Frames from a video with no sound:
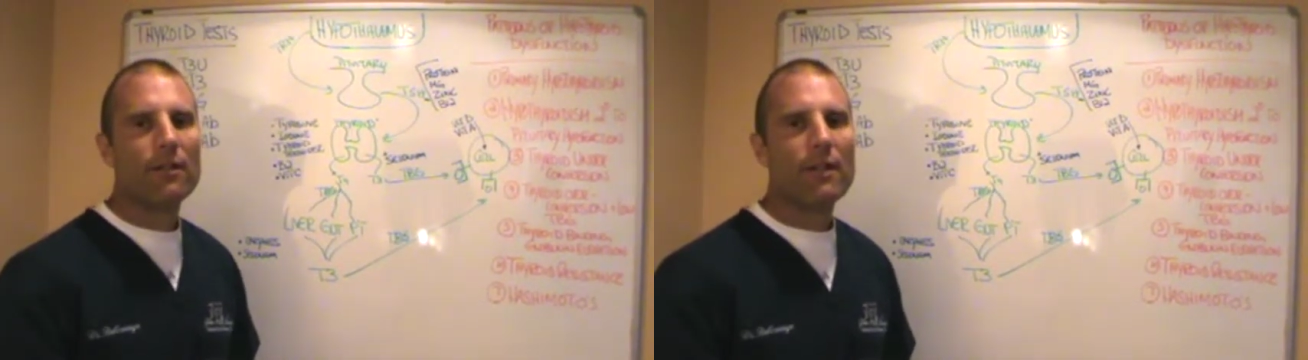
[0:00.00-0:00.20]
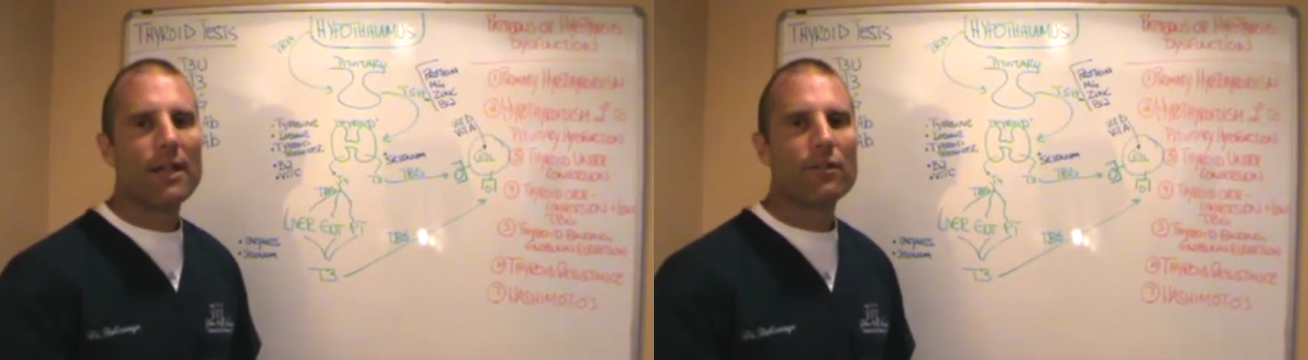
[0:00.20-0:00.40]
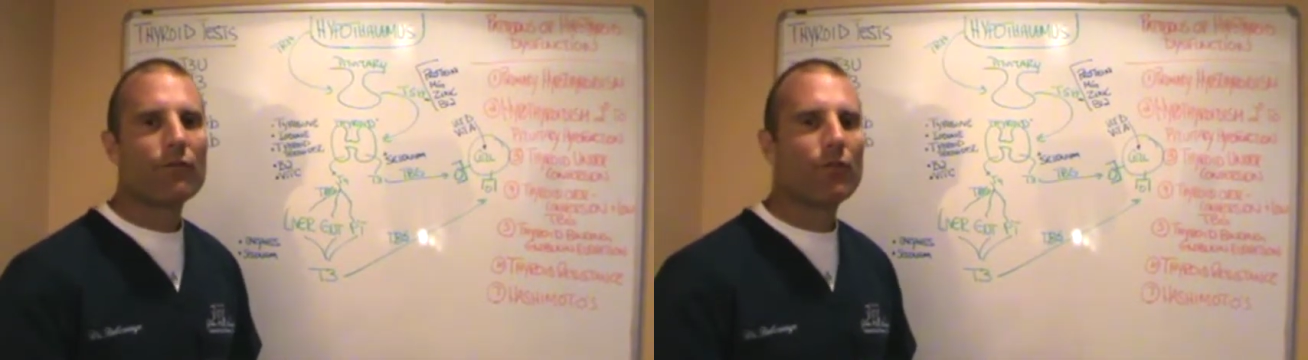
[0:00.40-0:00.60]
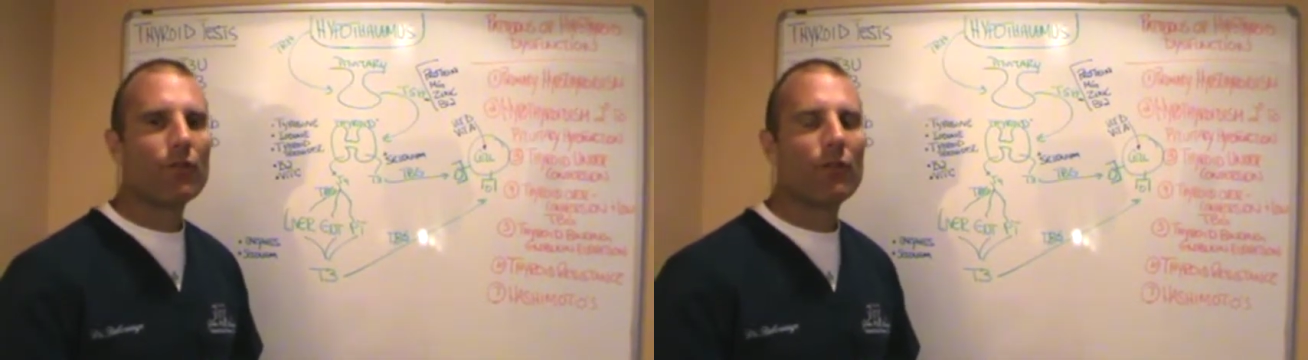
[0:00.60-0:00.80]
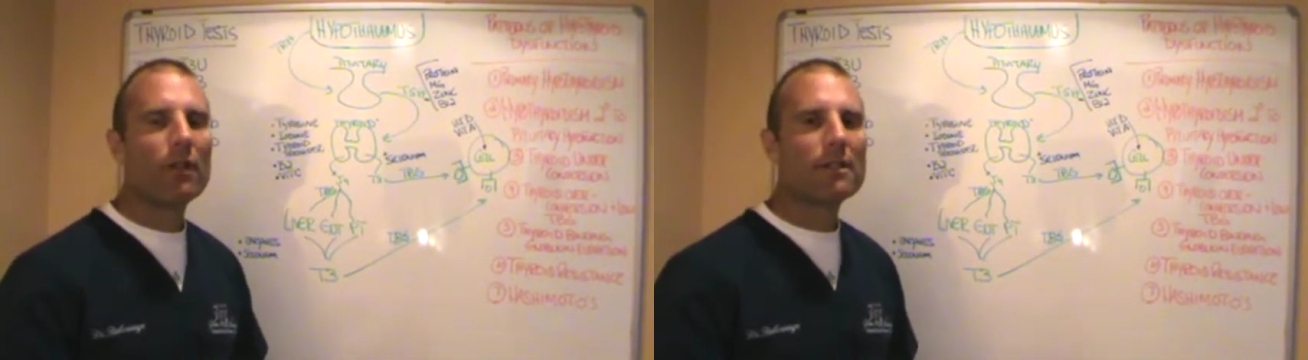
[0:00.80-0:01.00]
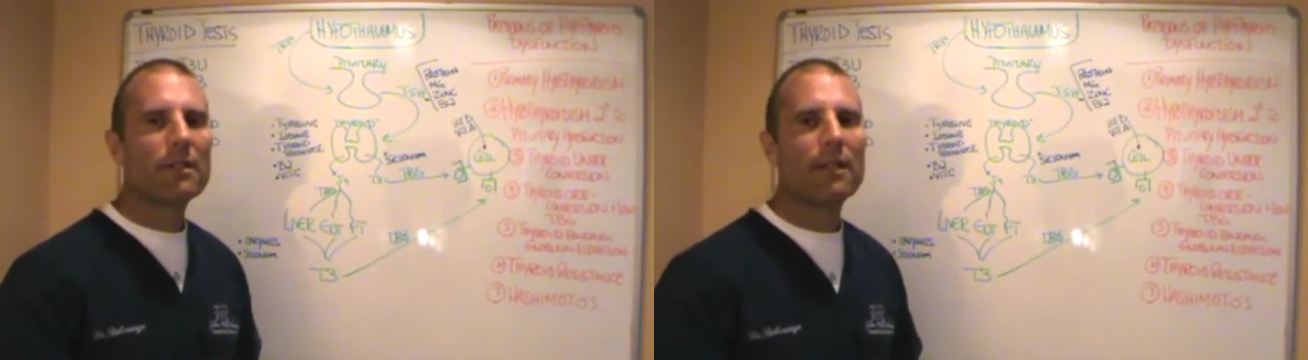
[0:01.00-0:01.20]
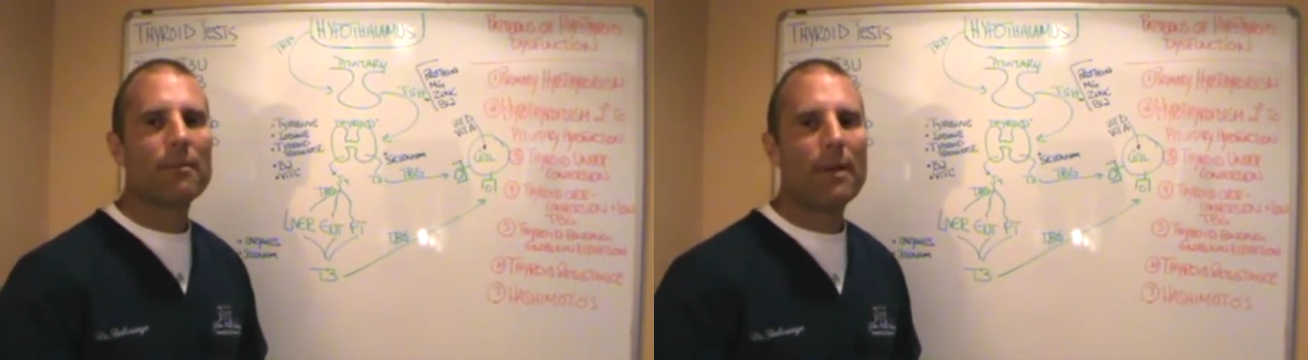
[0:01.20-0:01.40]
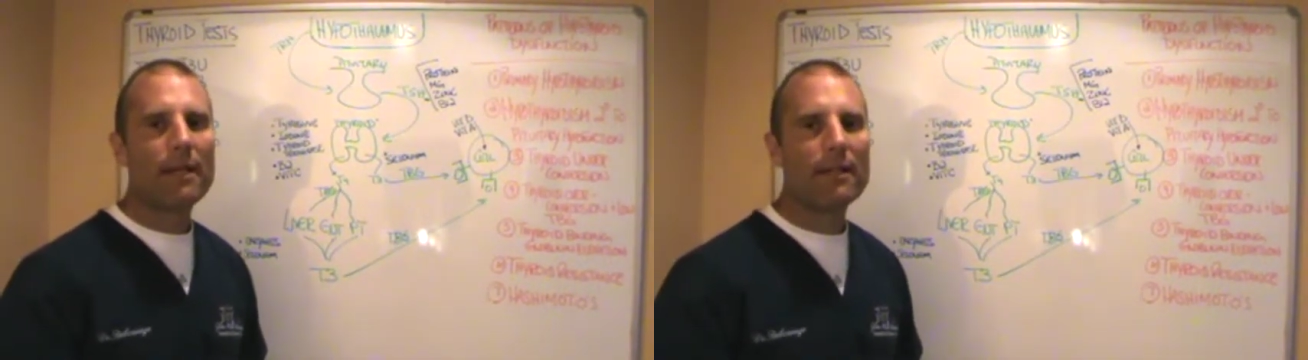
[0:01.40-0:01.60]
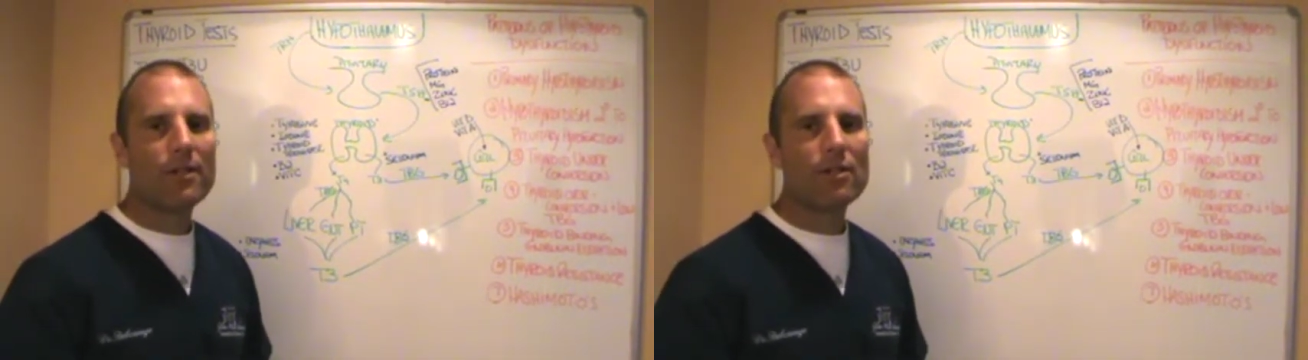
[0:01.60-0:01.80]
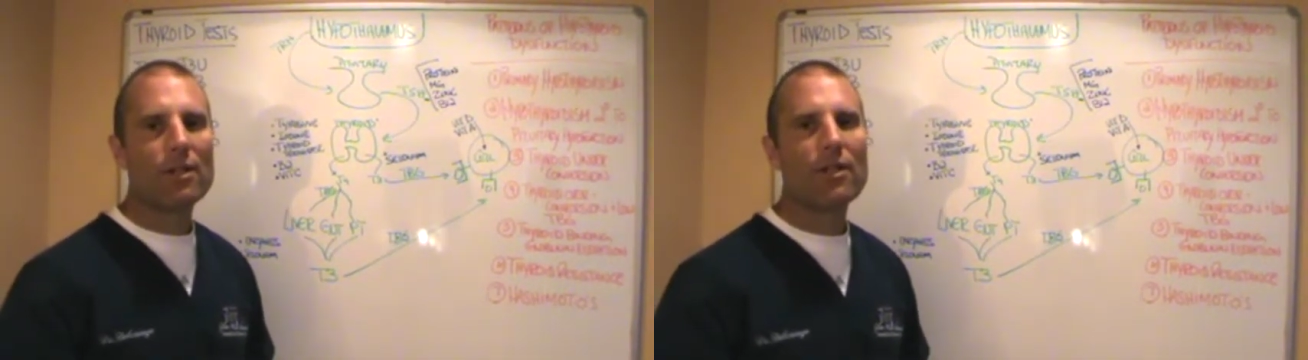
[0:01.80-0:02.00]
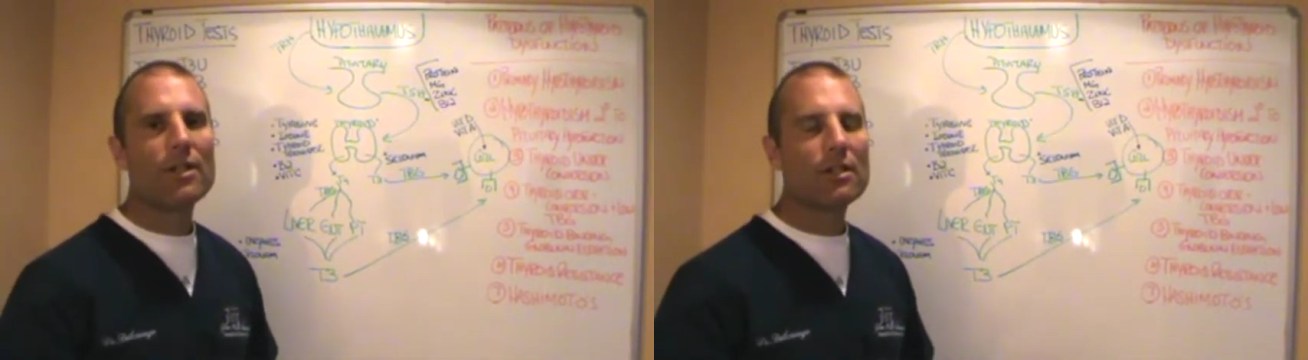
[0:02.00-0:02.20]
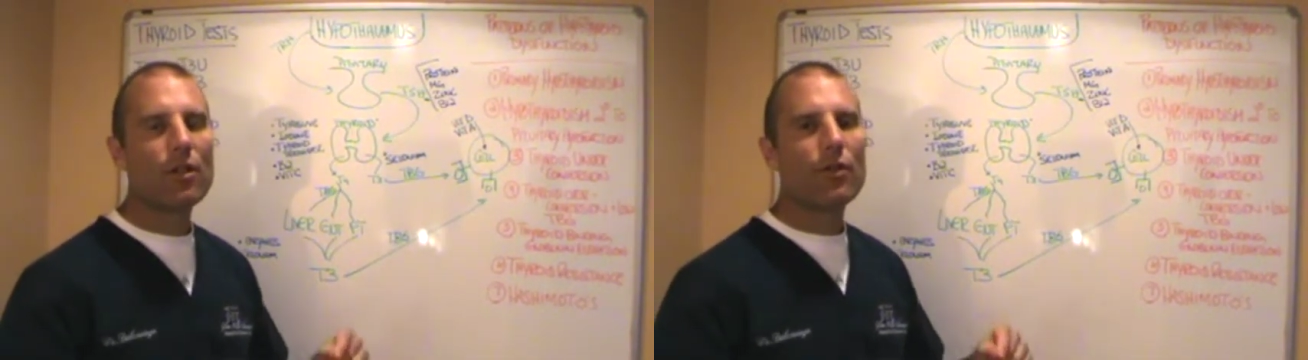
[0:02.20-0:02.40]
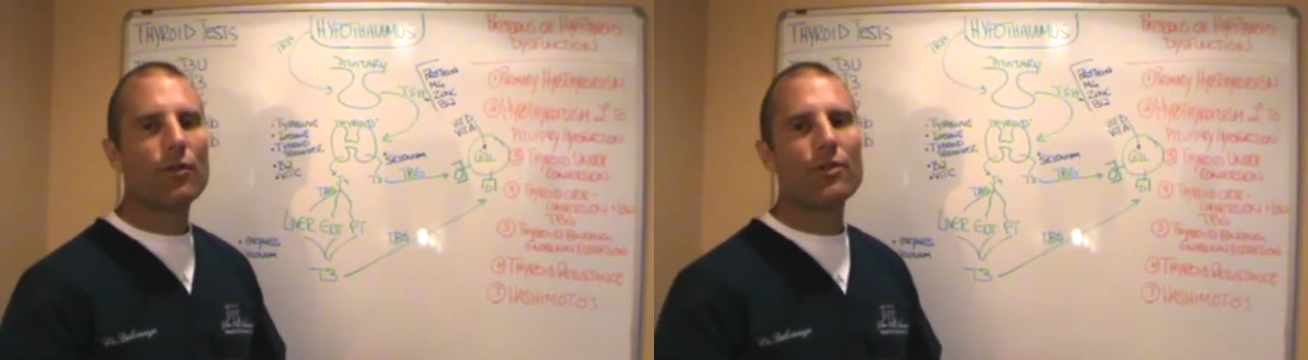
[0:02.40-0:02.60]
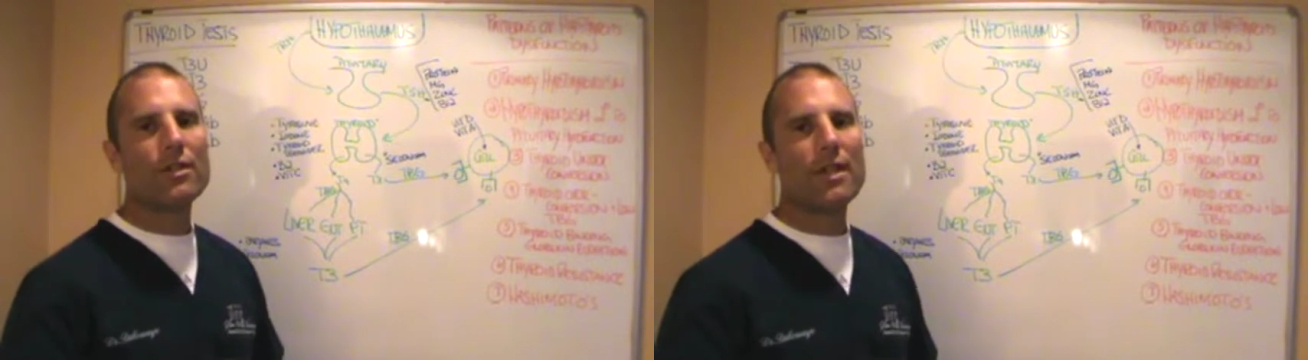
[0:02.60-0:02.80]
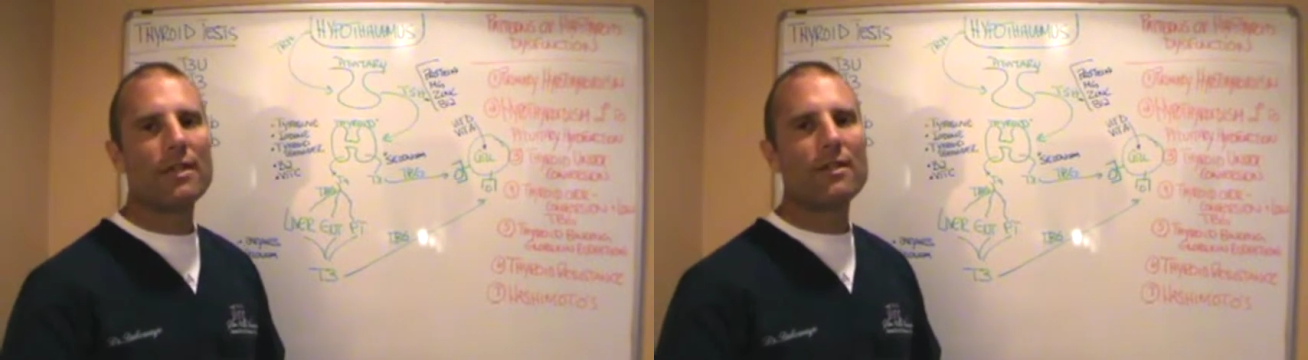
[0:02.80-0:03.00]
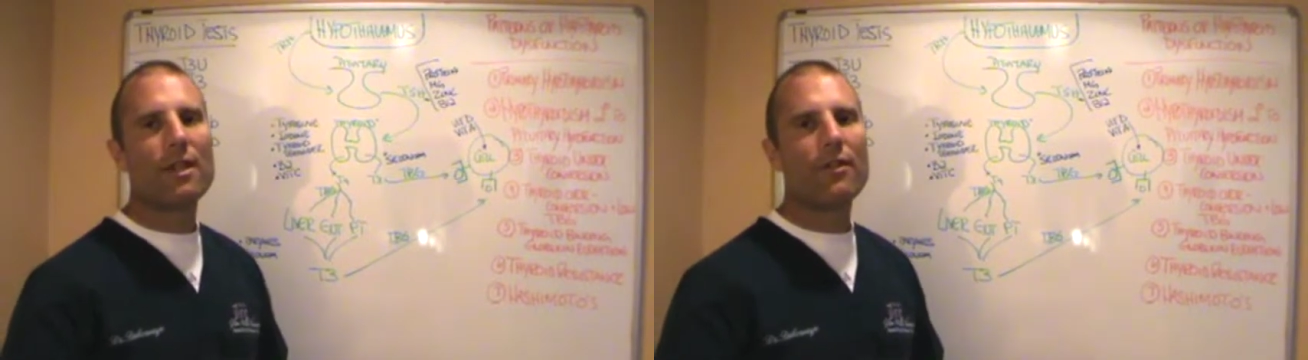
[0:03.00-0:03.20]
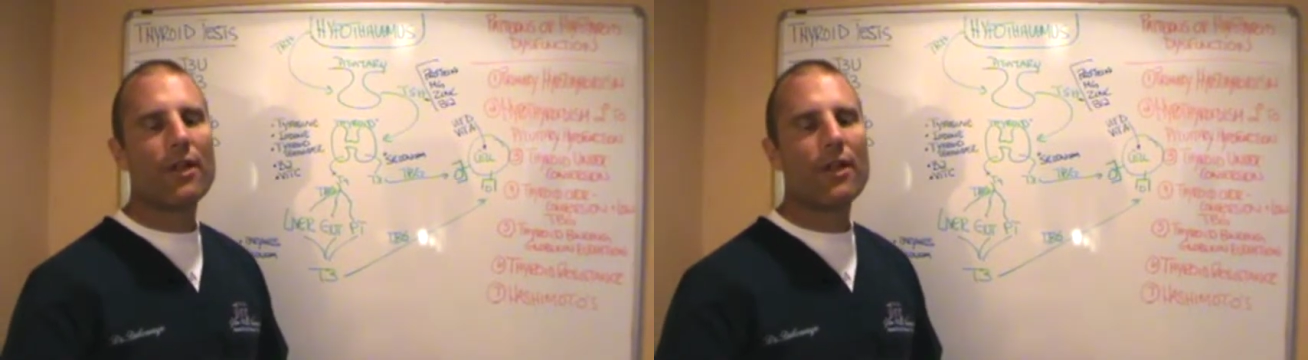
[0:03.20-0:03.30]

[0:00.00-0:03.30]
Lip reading: Thanks for listening and paying attention to this Thursday's